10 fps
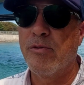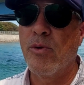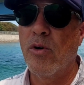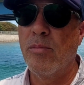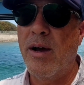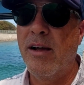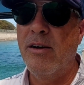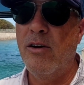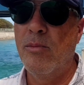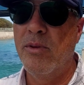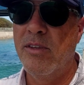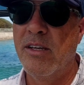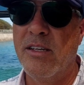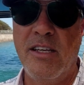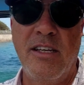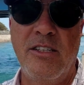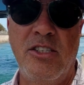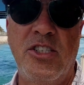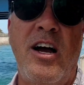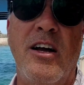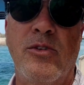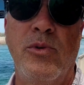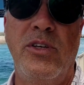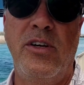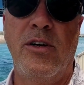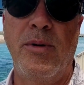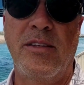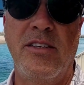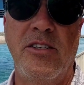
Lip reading: to Florida and buy a home and then get shocked when you hear about the